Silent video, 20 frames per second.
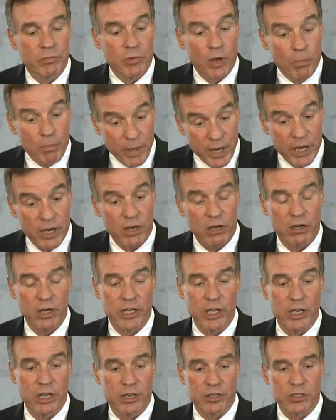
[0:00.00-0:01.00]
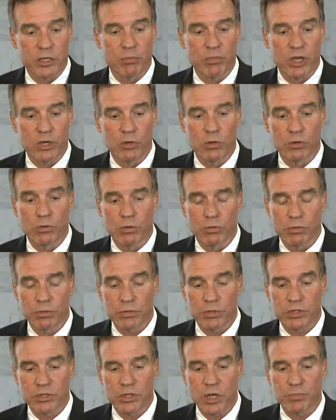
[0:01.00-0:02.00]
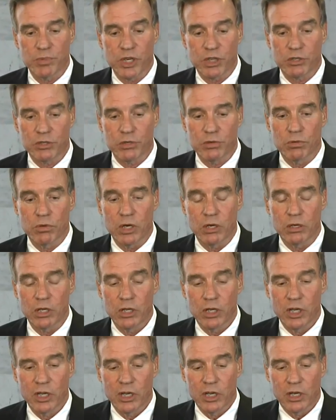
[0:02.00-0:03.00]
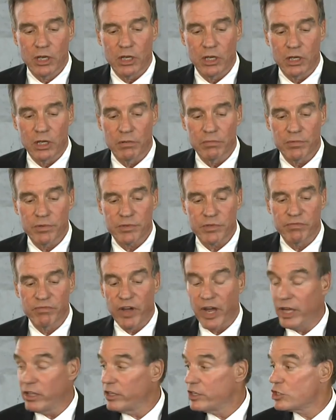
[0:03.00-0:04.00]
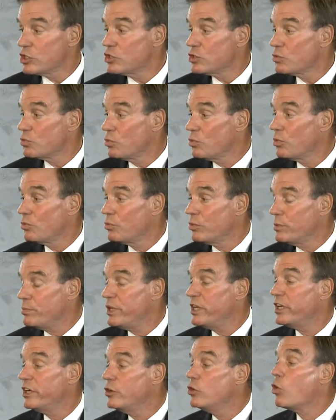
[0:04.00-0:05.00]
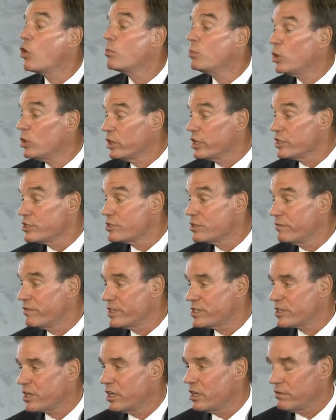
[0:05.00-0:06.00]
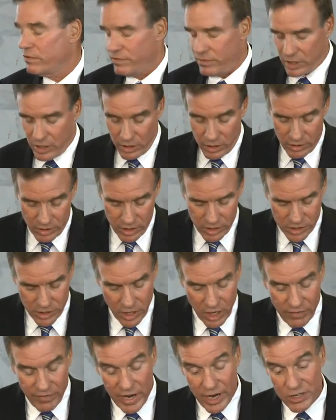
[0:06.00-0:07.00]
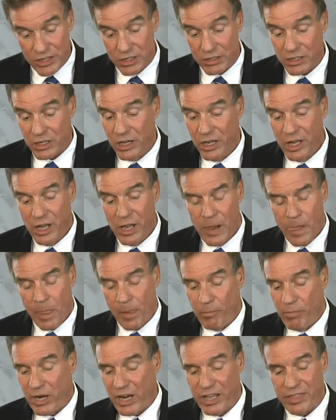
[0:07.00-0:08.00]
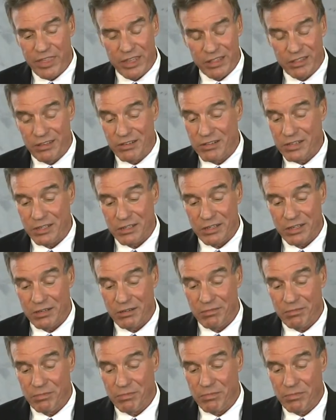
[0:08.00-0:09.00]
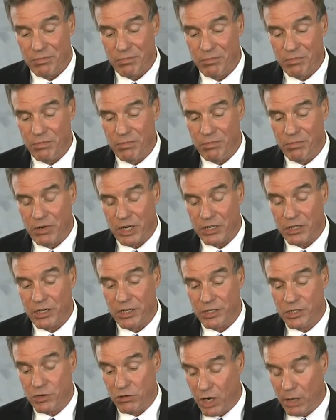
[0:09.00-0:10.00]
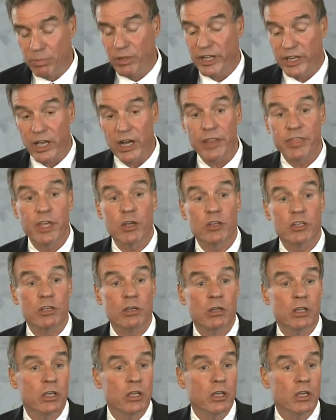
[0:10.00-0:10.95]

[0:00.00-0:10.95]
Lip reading: appear, again, as somebody who, subject to some violations, would be in a normal list of this kind of actions. But I think there's, you know, what is troubling, and